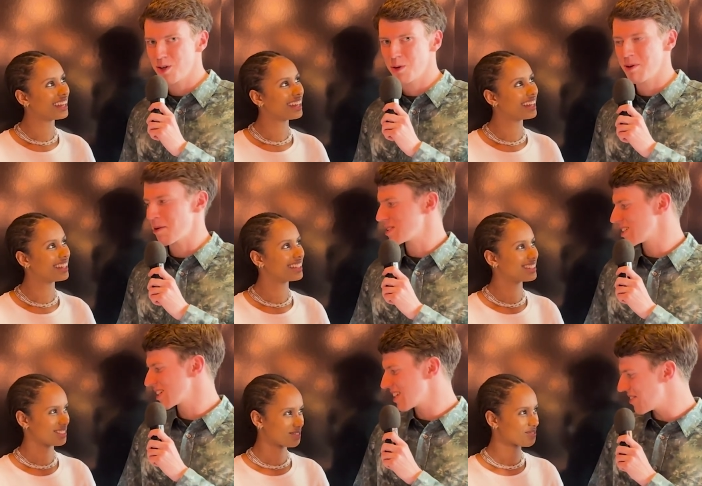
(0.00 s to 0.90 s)
Speaker 1: who will be
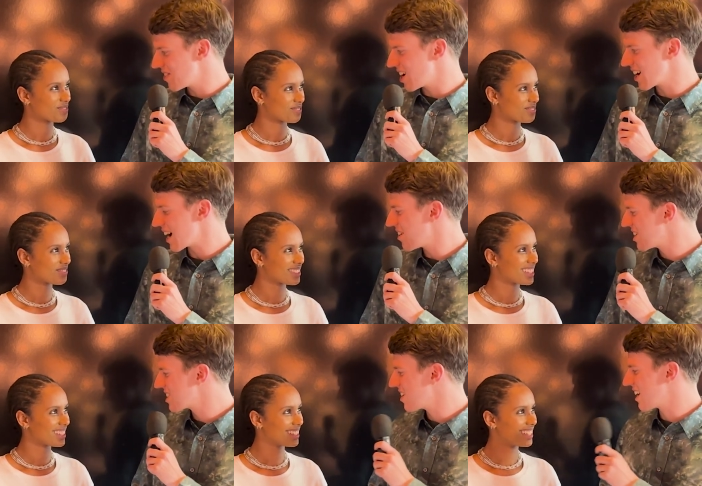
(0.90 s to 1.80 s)
representing Denmark. How are you
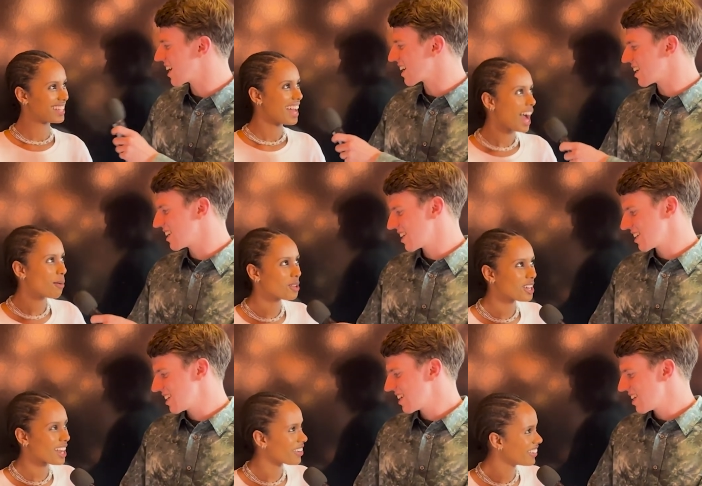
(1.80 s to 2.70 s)
doing?
Speaker 2: I'm
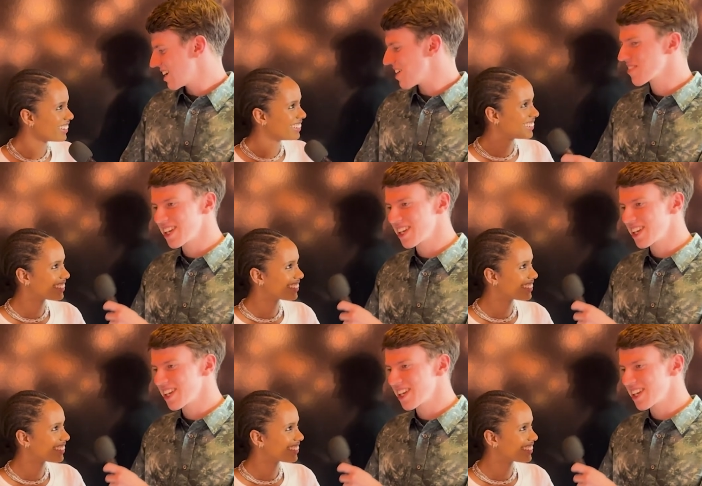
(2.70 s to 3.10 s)
good. How are you? I'm